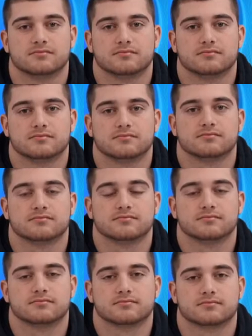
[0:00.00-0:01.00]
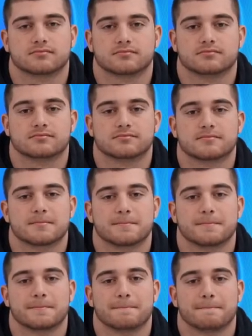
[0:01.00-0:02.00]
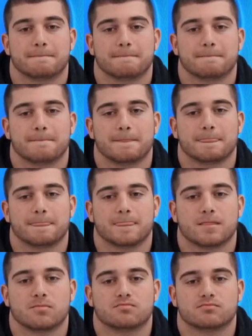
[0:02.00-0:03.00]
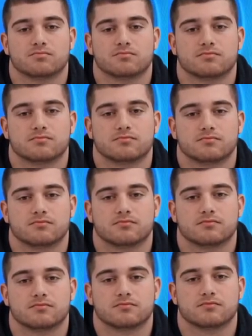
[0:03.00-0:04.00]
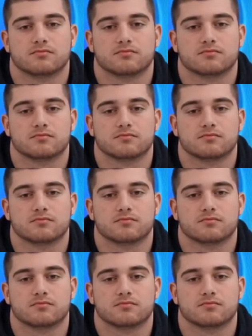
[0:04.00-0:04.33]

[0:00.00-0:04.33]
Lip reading: The person shown says nothing.